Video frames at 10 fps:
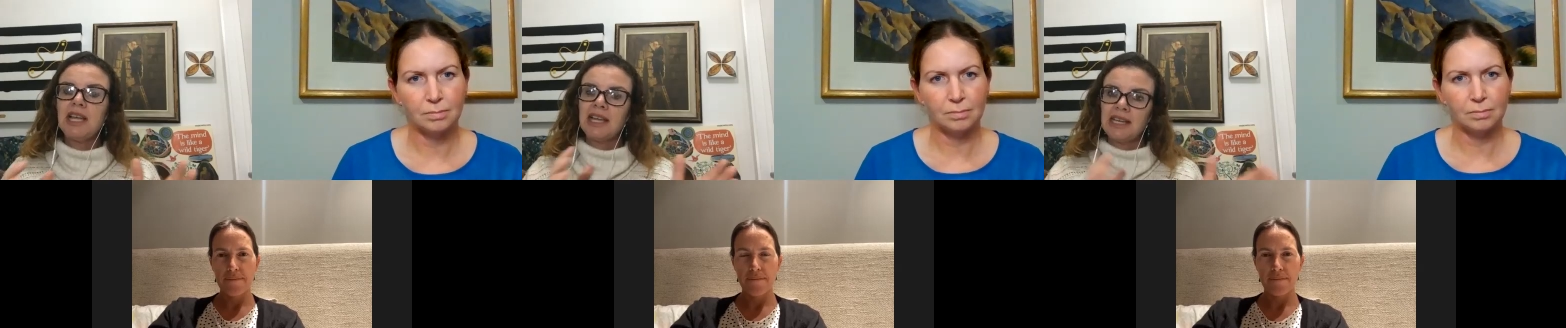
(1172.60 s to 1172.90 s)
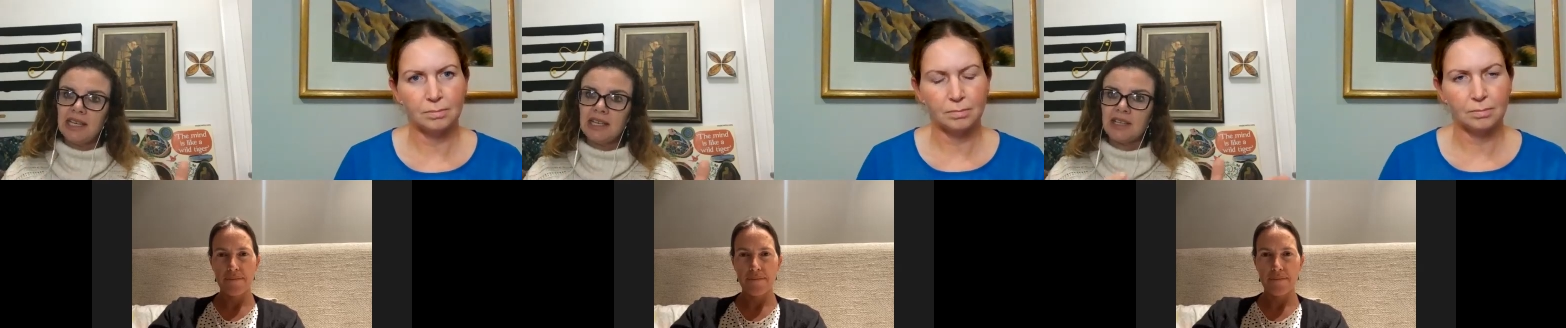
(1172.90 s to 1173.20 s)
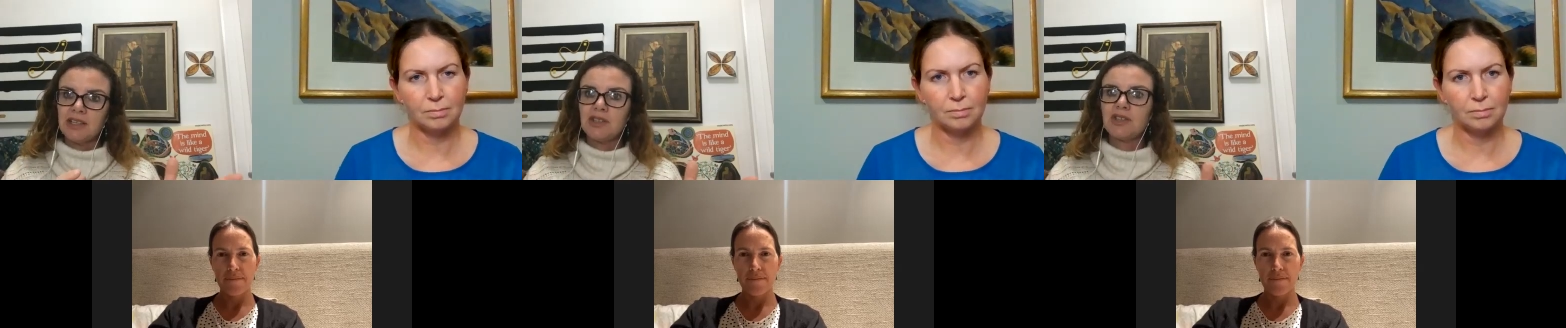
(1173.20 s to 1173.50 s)
Speaker 1: and
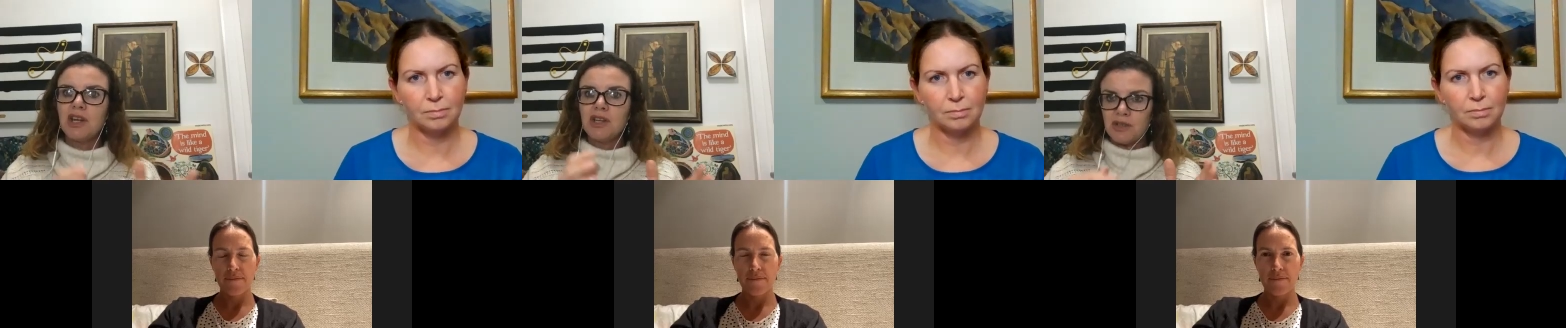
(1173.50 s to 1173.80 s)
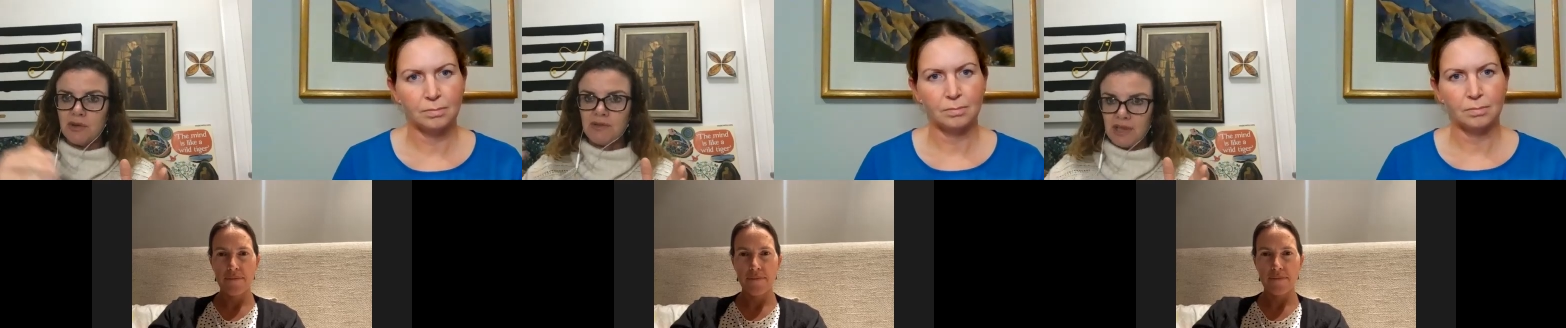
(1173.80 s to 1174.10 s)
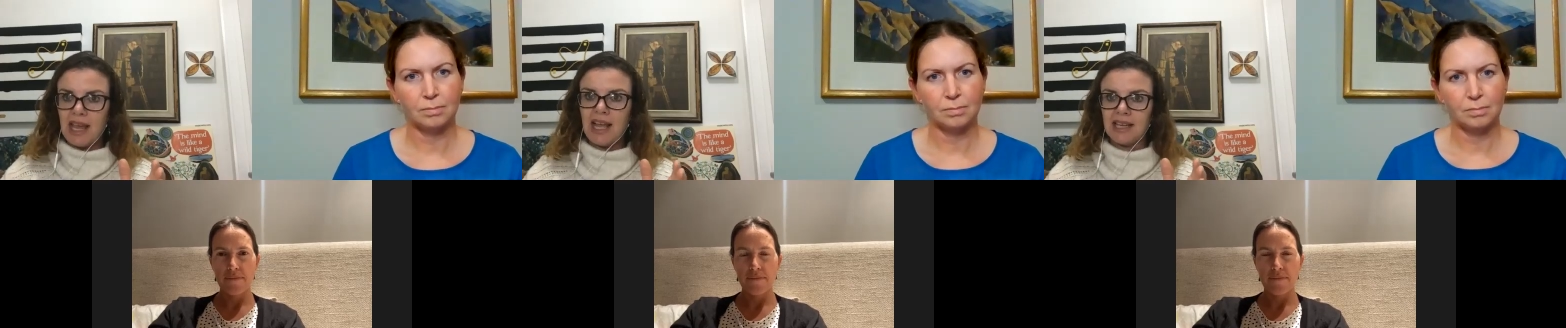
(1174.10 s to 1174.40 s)
linkage to the
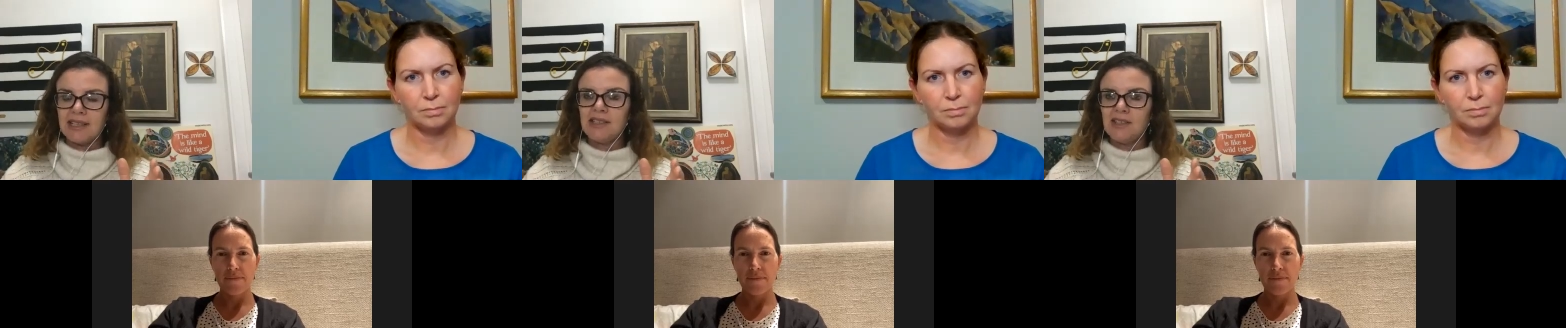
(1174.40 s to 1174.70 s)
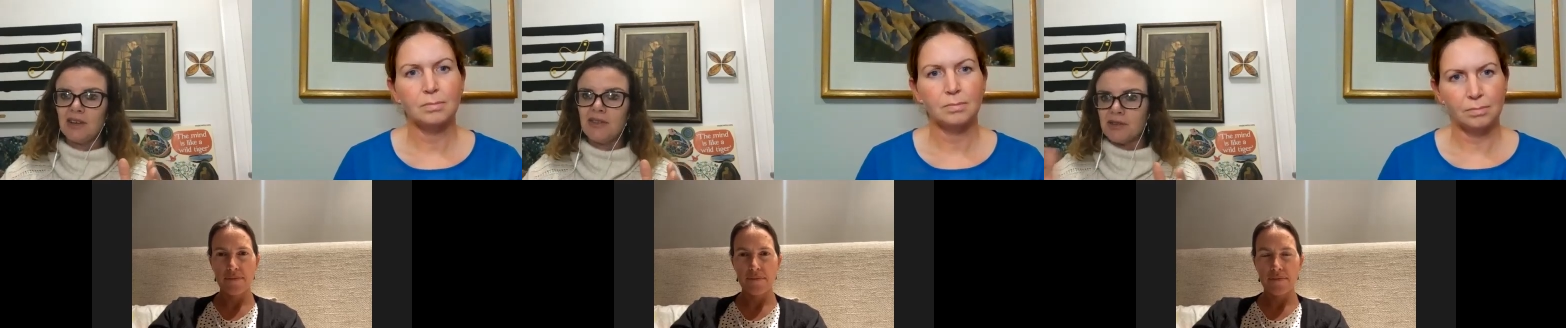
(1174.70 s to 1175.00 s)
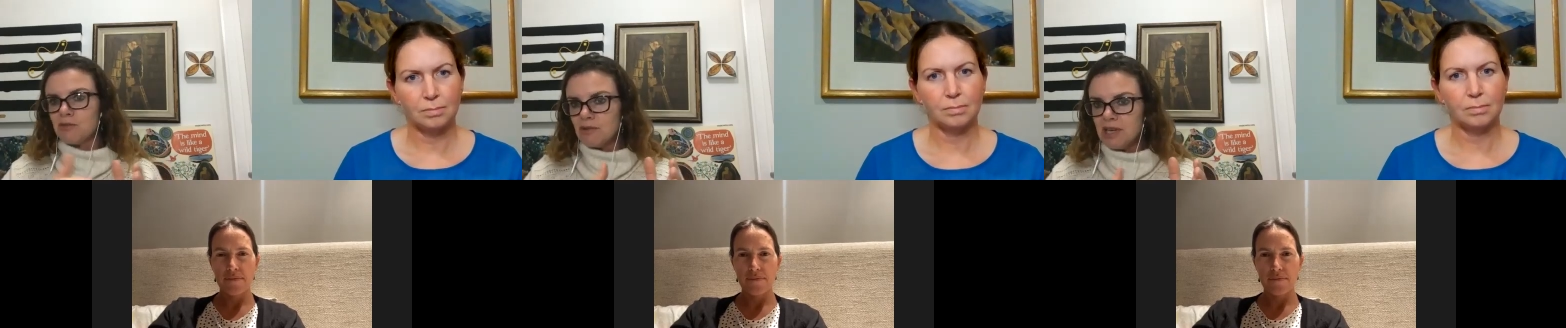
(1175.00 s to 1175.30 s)
land, you know,
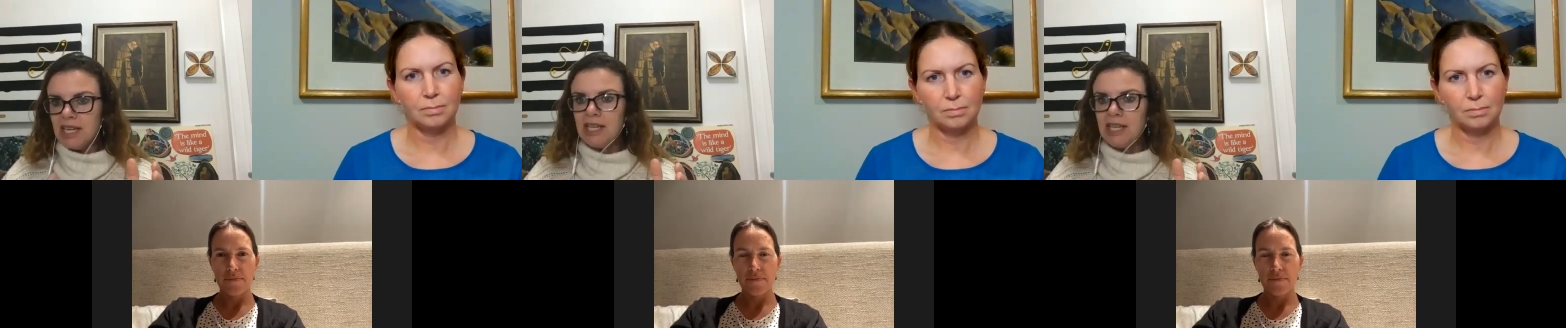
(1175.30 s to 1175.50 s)
those really